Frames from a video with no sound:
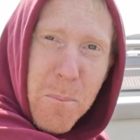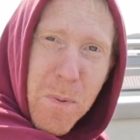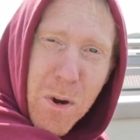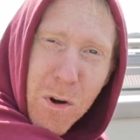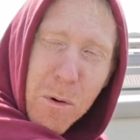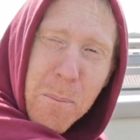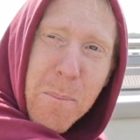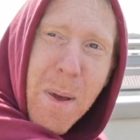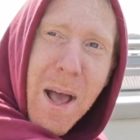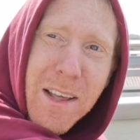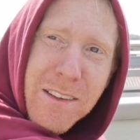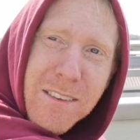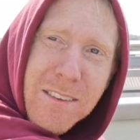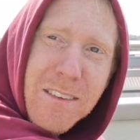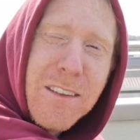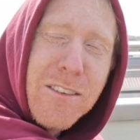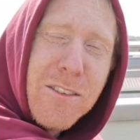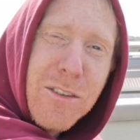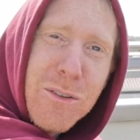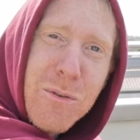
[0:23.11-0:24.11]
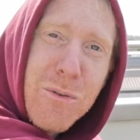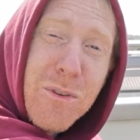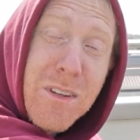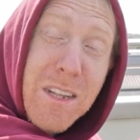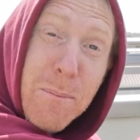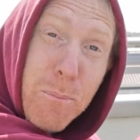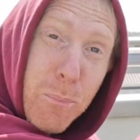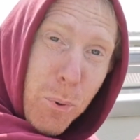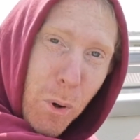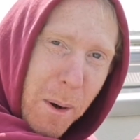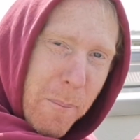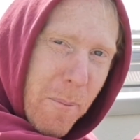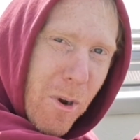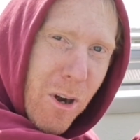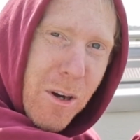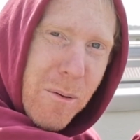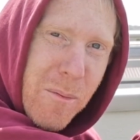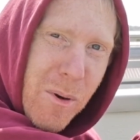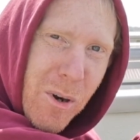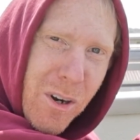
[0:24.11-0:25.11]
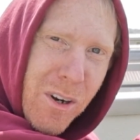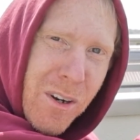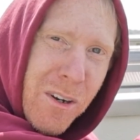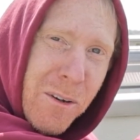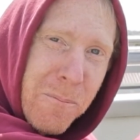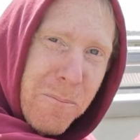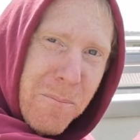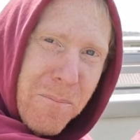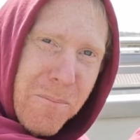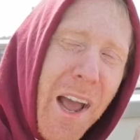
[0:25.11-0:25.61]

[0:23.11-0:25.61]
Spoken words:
mirror mask to the primary mirror.